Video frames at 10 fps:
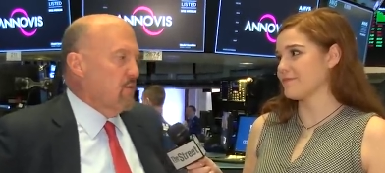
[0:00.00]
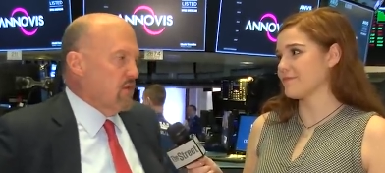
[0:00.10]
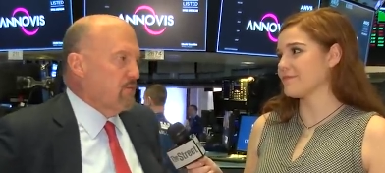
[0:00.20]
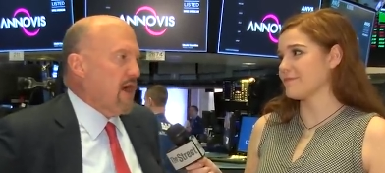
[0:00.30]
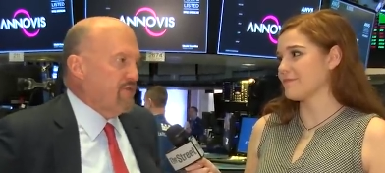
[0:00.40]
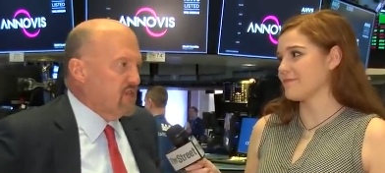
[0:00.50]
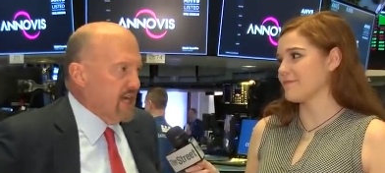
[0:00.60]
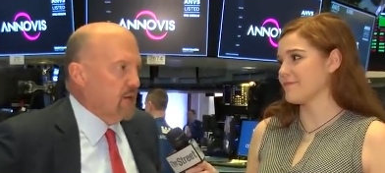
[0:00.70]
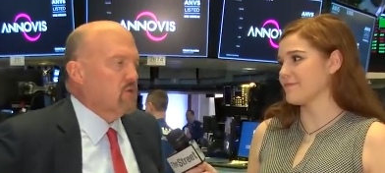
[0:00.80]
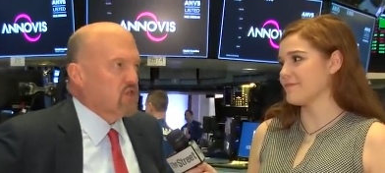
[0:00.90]
Speaker 1: when the profit
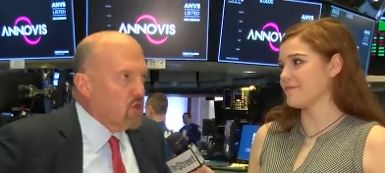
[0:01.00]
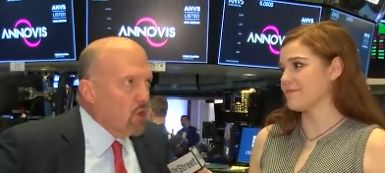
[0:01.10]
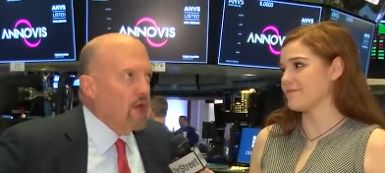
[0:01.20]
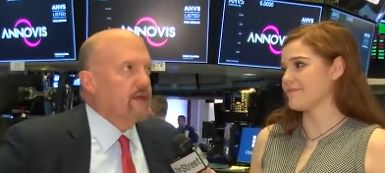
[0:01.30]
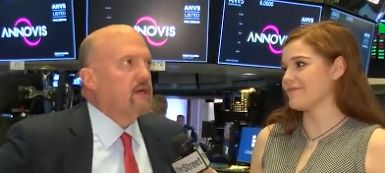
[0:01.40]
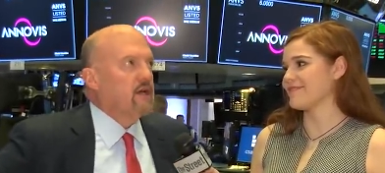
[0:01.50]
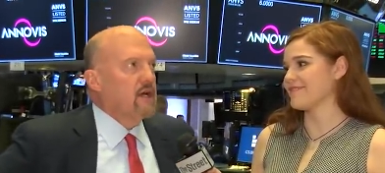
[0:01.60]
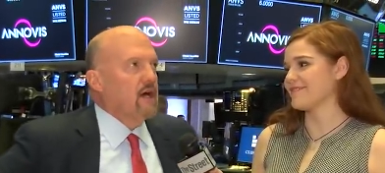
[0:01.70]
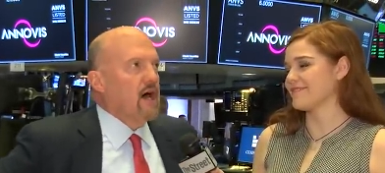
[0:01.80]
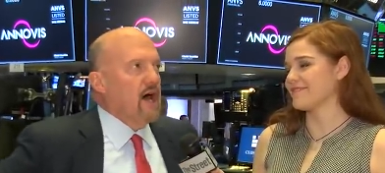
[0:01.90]
taken was good.
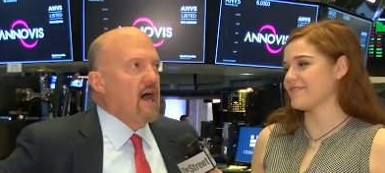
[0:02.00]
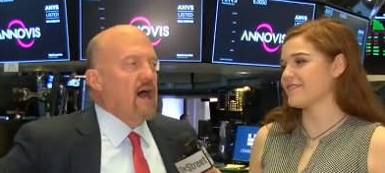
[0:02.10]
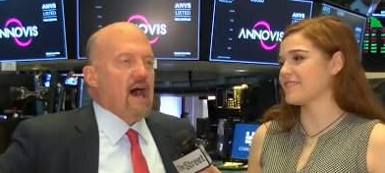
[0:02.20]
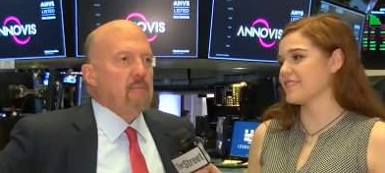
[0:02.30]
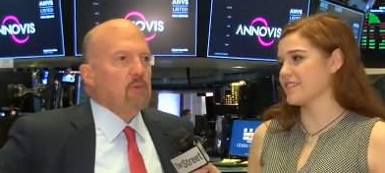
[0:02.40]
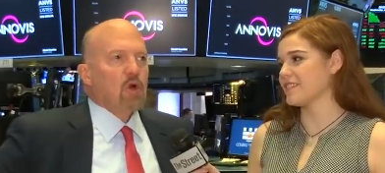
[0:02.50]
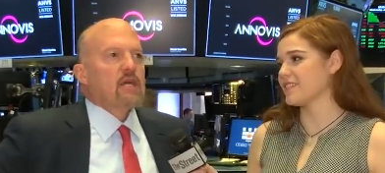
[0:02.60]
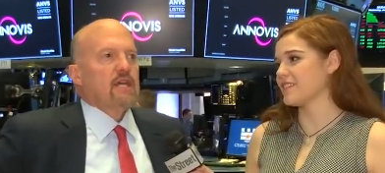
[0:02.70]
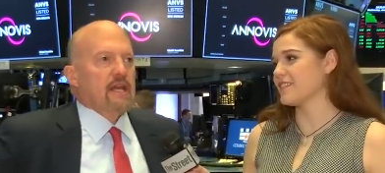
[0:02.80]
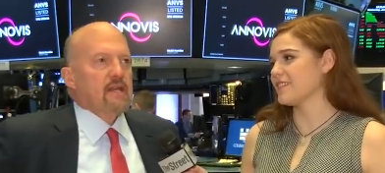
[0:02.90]
Uh, I'm
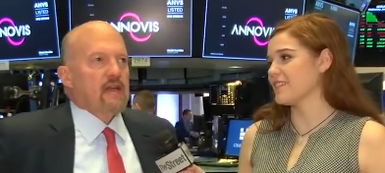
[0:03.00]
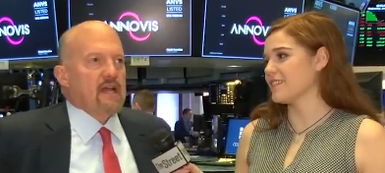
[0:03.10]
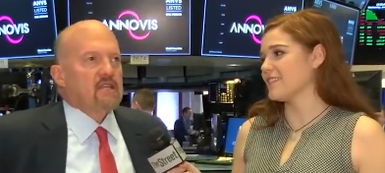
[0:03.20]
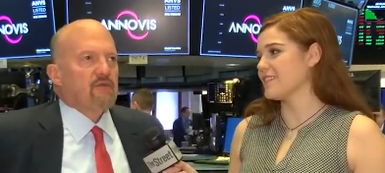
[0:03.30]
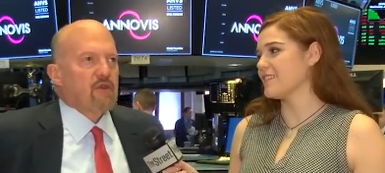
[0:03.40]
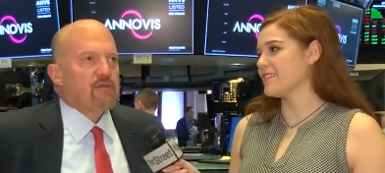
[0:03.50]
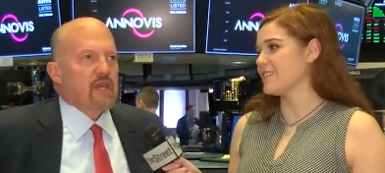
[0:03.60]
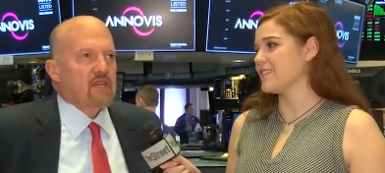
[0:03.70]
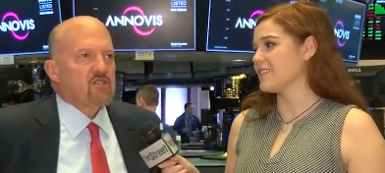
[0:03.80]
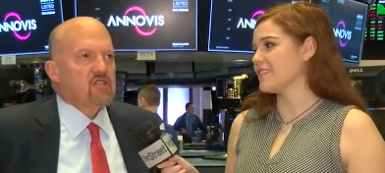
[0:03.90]
looking at, at different
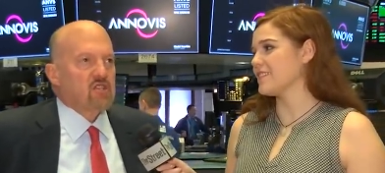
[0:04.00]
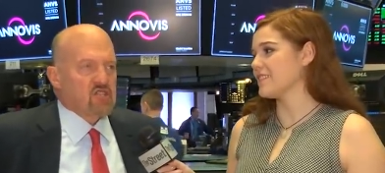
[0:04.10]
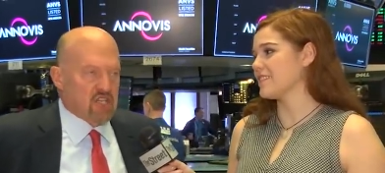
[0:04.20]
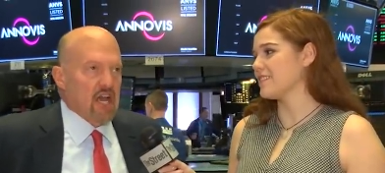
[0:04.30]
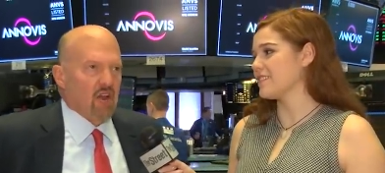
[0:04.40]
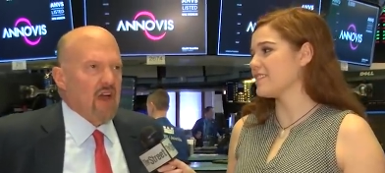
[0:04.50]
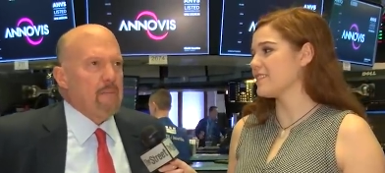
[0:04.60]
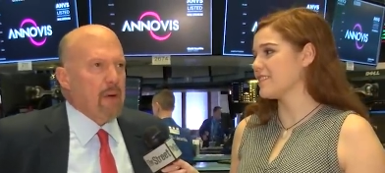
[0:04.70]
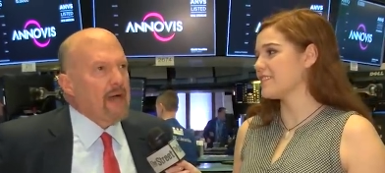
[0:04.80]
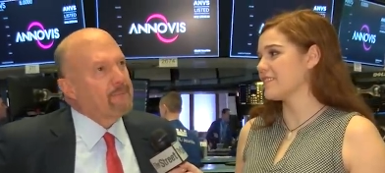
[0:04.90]
things to sell,
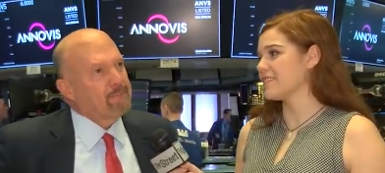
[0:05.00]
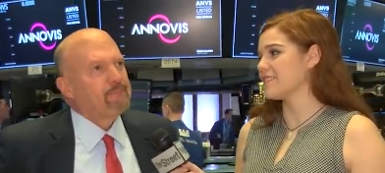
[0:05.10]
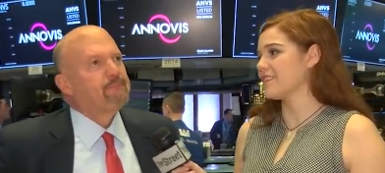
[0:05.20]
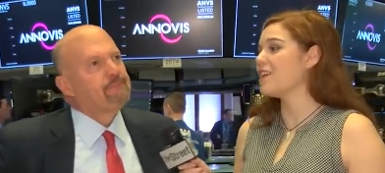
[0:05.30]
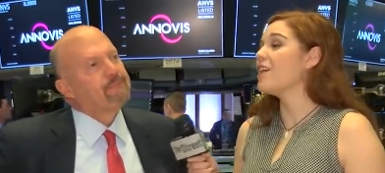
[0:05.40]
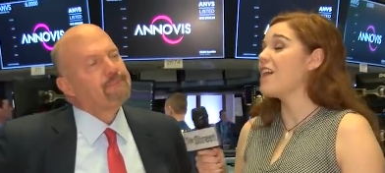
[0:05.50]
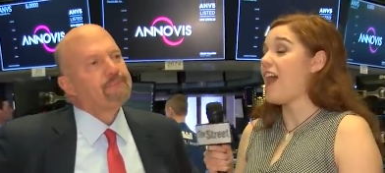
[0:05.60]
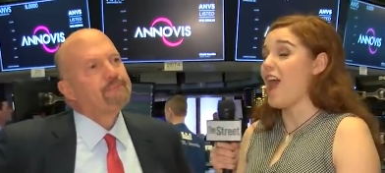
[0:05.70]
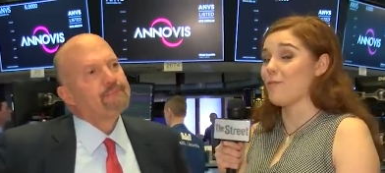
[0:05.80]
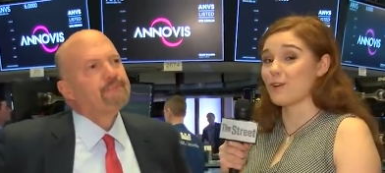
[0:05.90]
not buy.
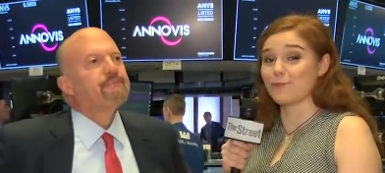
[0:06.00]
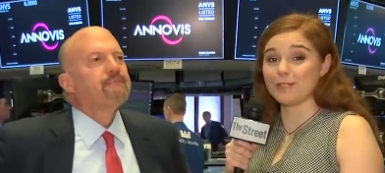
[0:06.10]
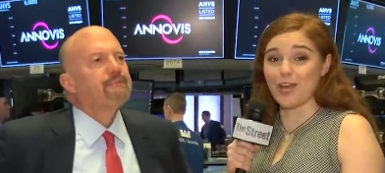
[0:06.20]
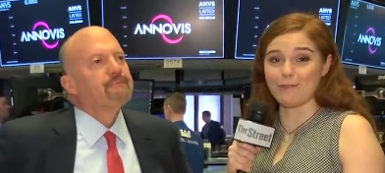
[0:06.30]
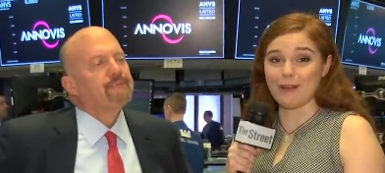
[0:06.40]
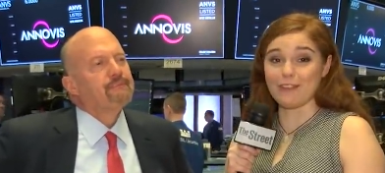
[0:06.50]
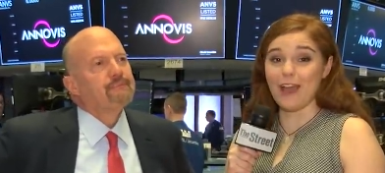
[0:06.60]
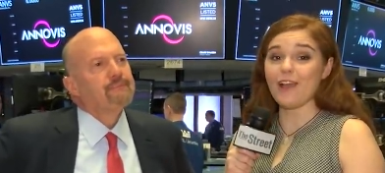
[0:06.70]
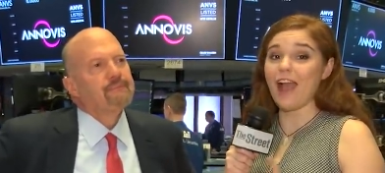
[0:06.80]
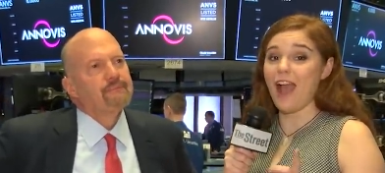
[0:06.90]
Speaker 2: And we're going to be talking about
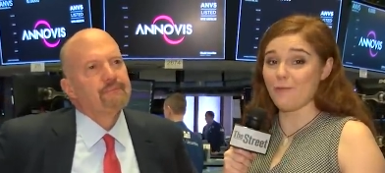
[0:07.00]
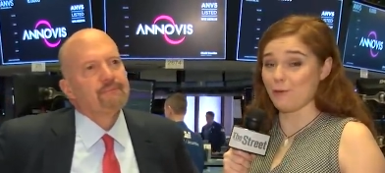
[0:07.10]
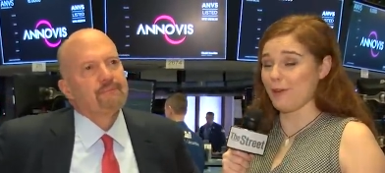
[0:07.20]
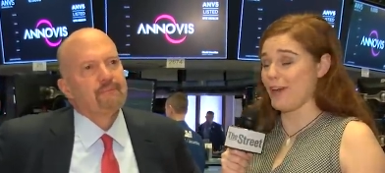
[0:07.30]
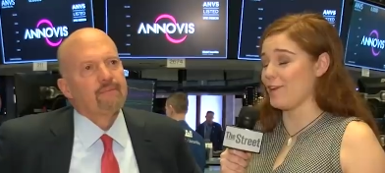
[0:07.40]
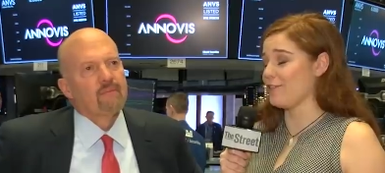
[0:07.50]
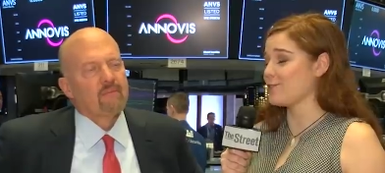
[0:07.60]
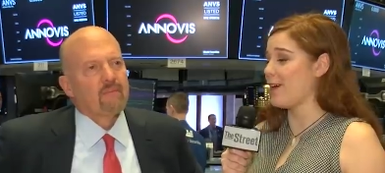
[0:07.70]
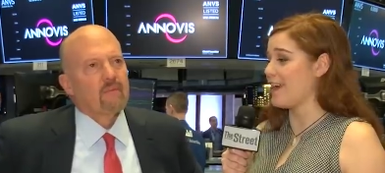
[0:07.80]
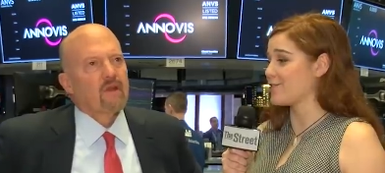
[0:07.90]
that when we head over
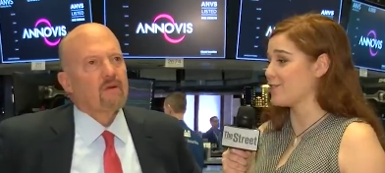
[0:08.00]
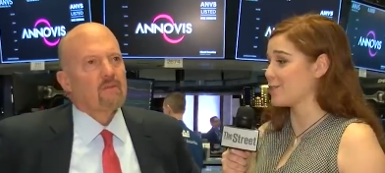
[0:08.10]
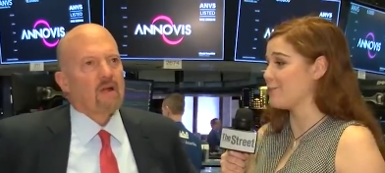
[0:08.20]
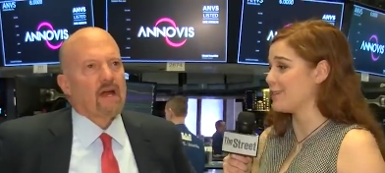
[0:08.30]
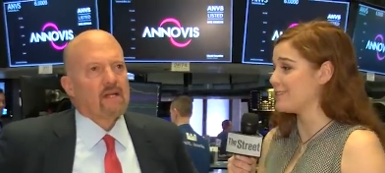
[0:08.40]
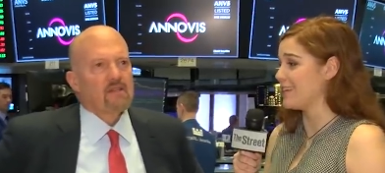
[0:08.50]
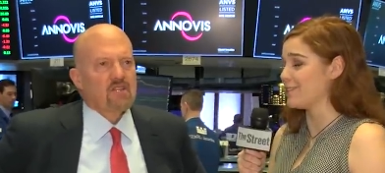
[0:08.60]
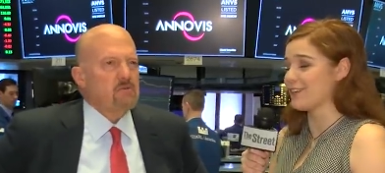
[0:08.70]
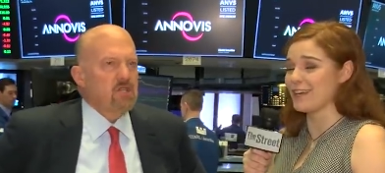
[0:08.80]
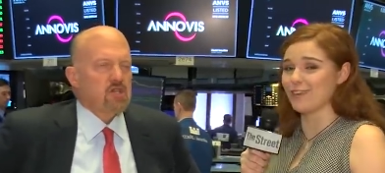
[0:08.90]
to our Action Alerts right. Plus
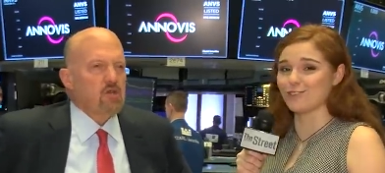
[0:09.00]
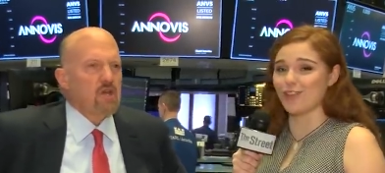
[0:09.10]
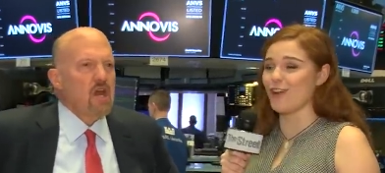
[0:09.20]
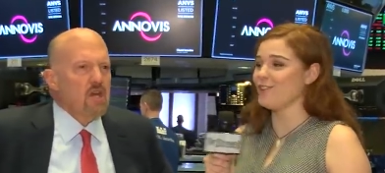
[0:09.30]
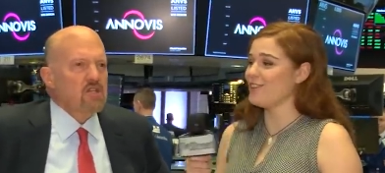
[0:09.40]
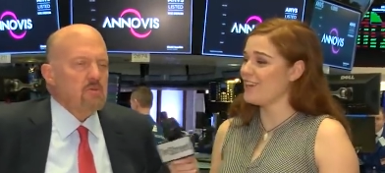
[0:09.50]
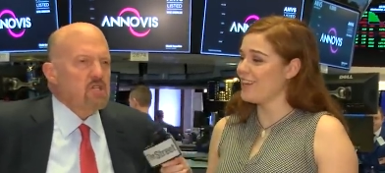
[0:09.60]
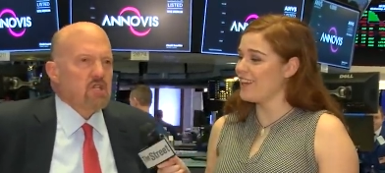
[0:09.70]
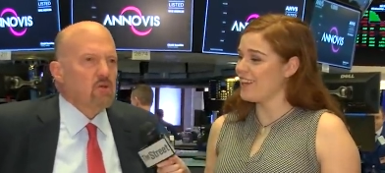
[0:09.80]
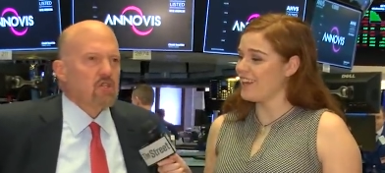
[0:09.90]
Daily Jimmy Rundown Ch show.
Speaker 1: Jimmy
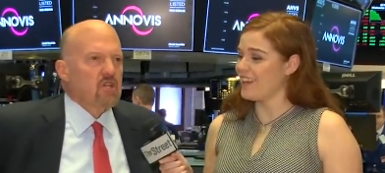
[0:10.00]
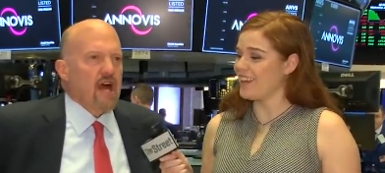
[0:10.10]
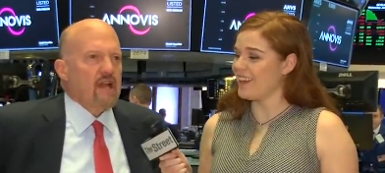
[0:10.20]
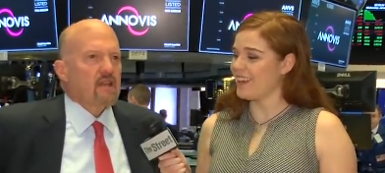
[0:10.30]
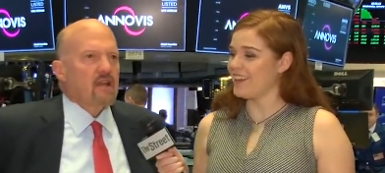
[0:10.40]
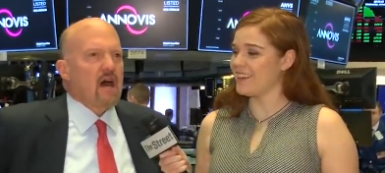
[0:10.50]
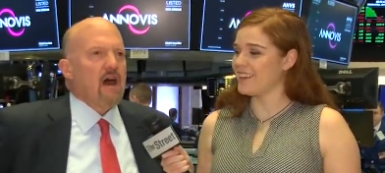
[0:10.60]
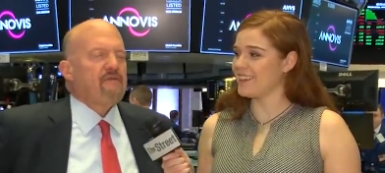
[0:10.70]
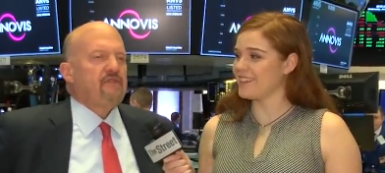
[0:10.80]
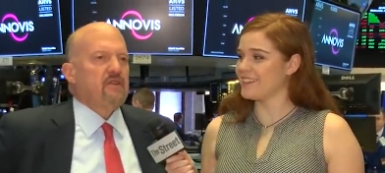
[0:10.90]
Chill is not
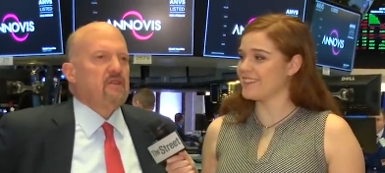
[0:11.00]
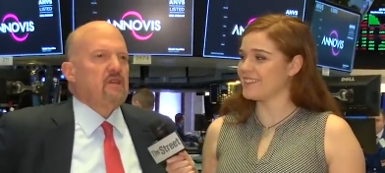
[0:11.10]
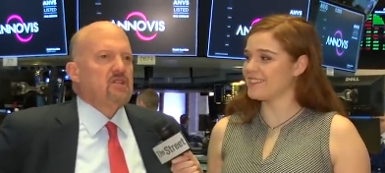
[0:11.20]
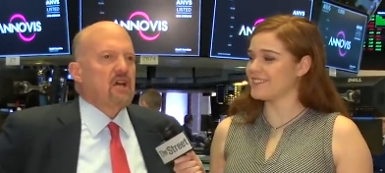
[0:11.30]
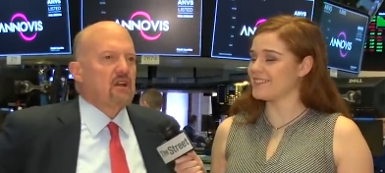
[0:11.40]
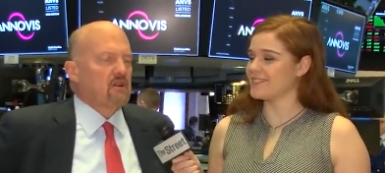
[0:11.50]
confident and he's not